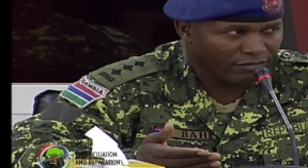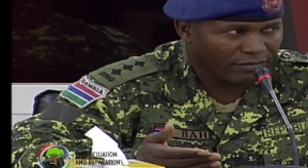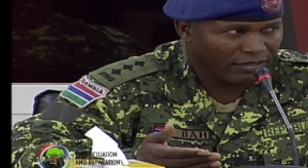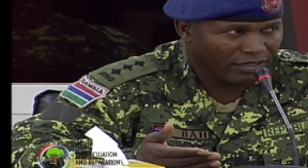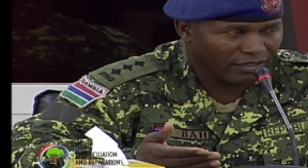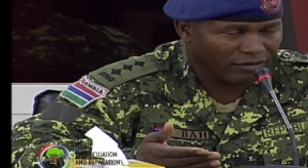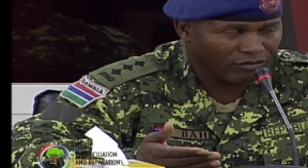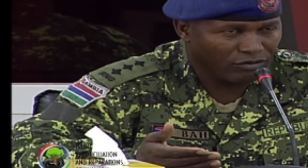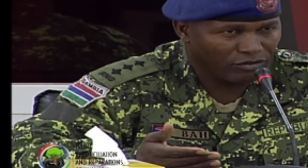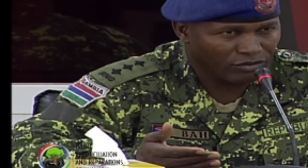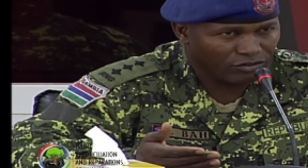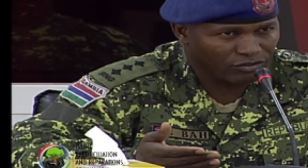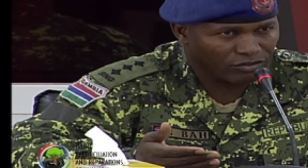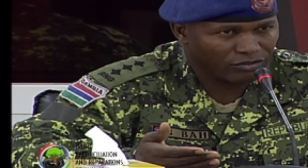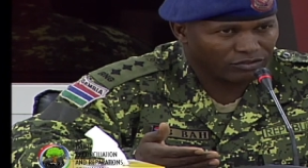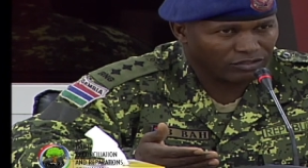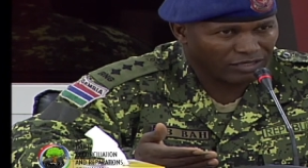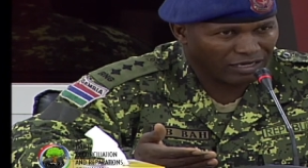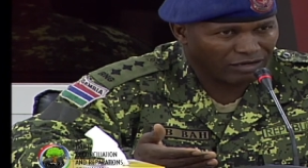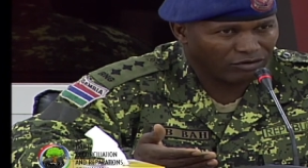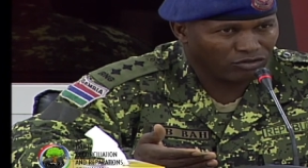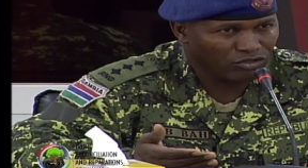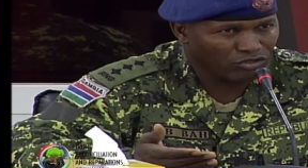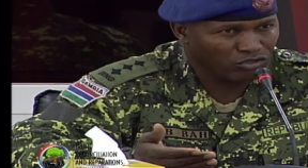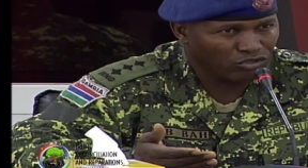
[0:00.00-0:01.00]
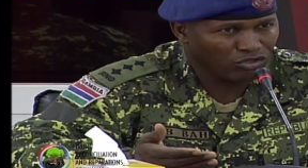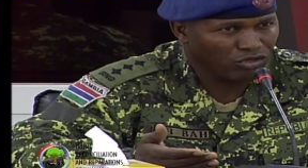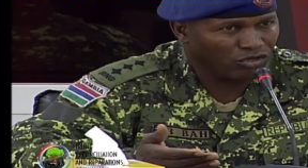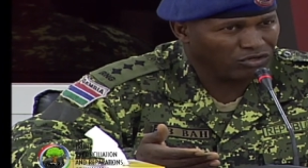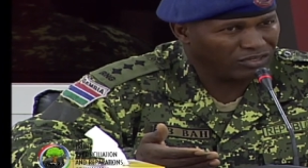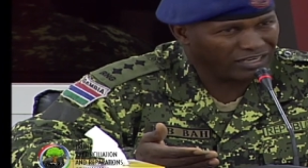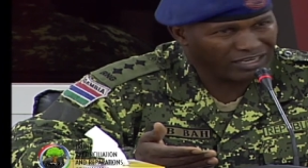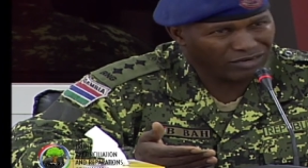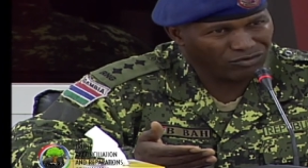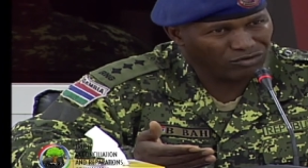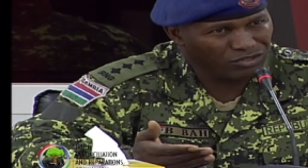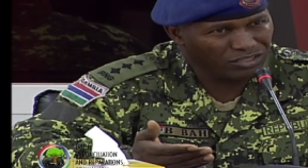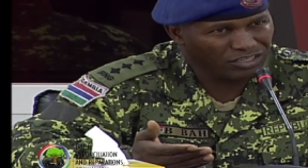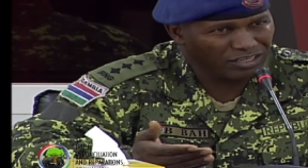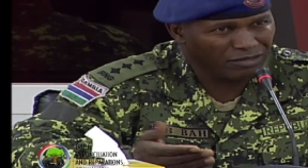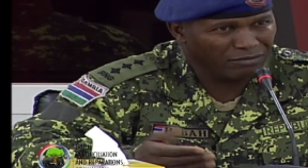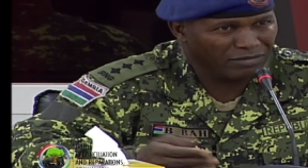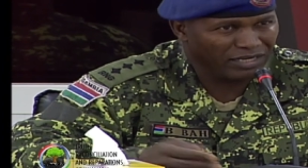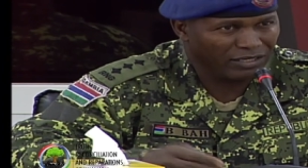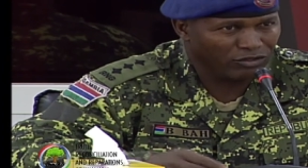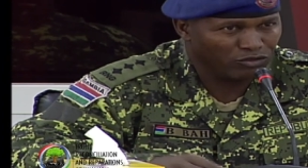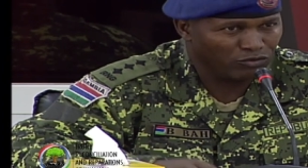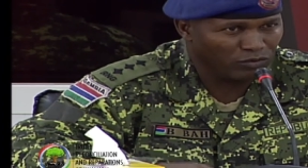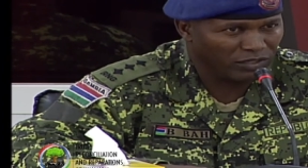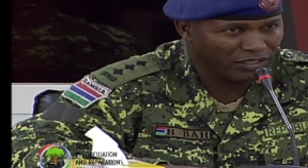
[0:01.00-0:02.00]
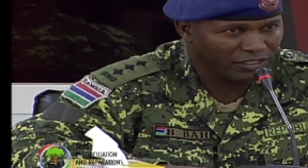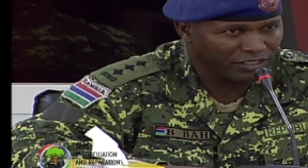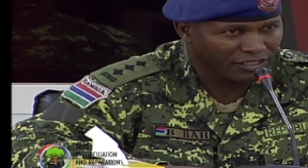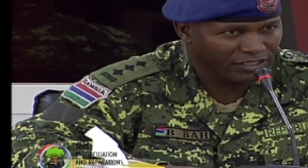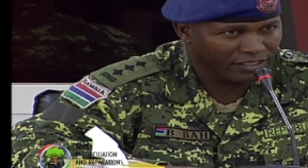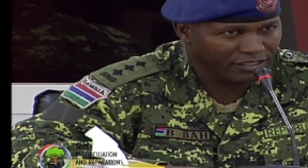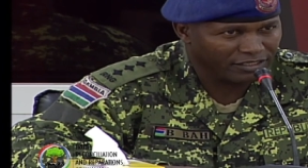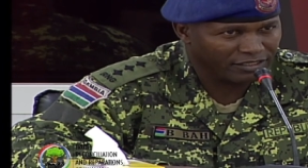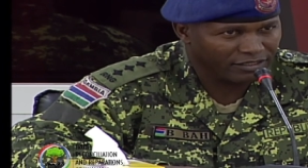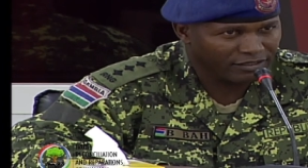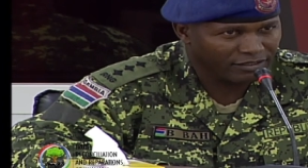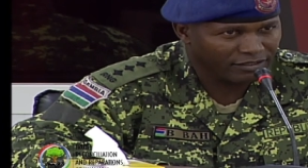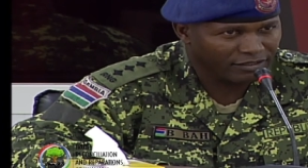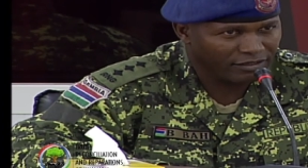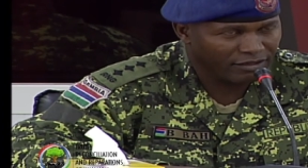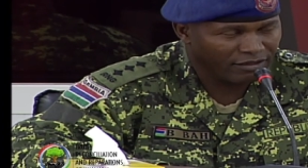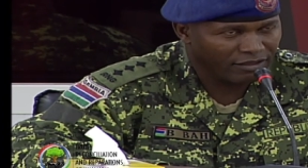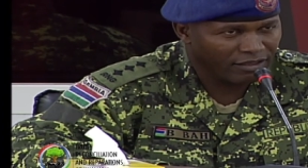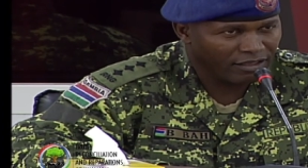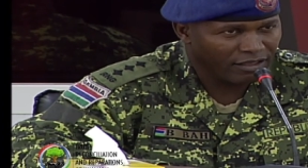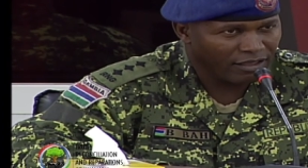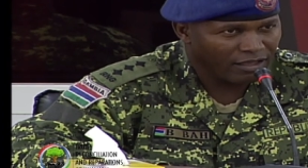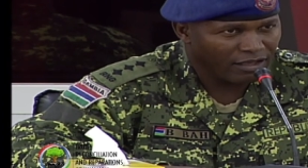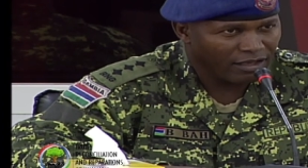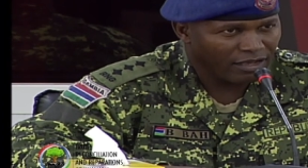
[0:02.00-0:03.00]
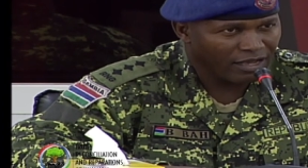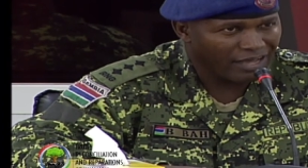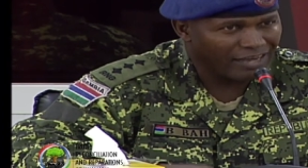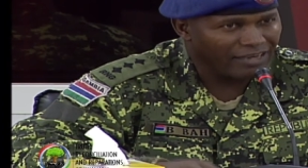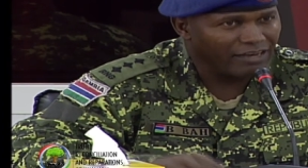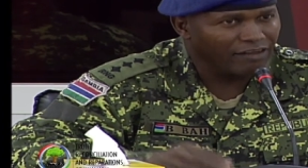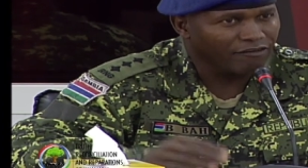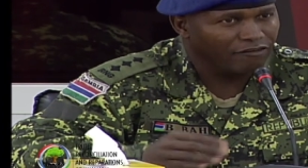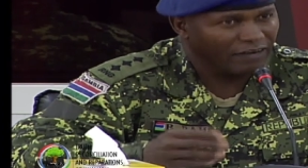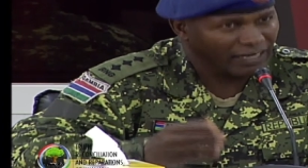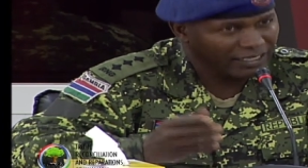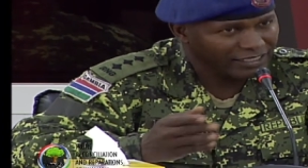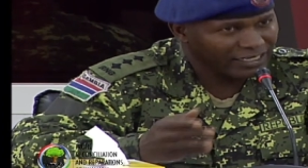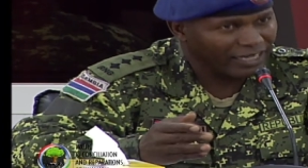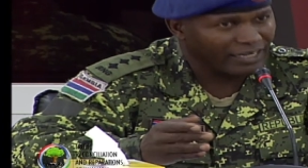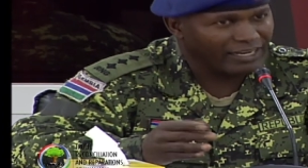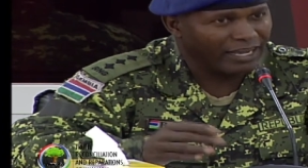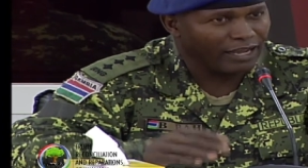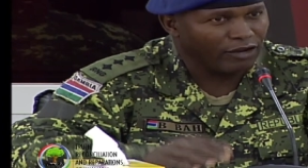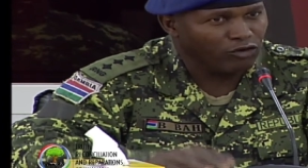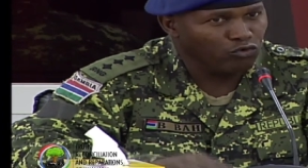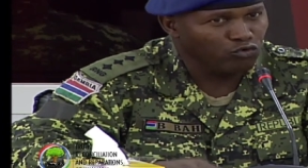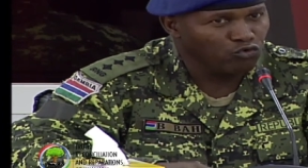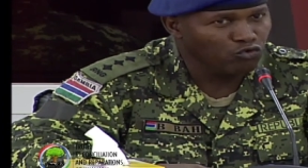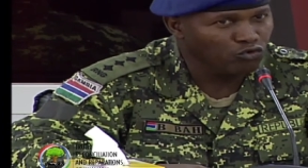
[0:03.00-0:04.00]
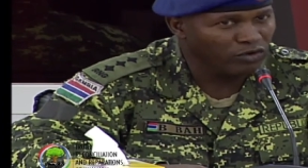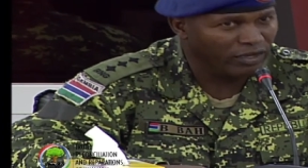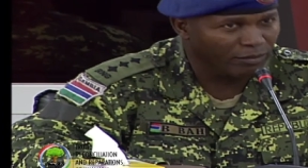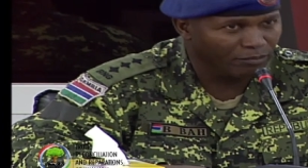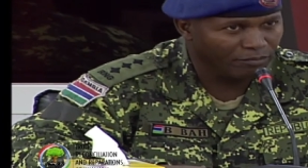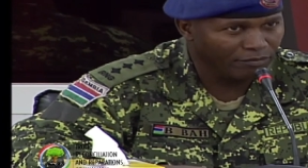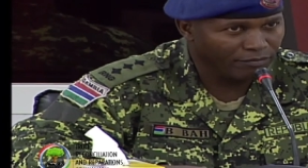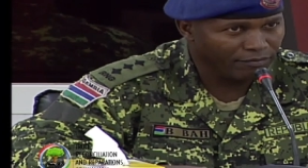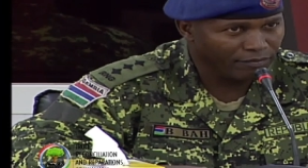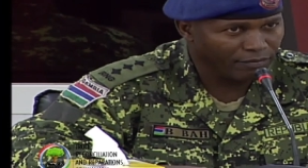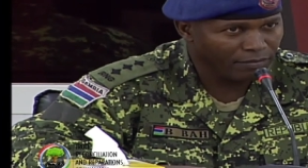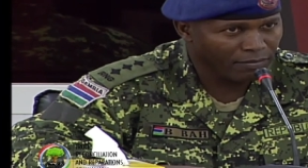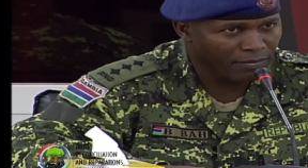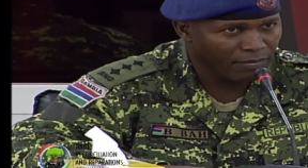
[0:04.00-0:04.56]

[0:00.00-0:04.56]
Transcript: I was young, I was in my 20s. And the fact that I knew him,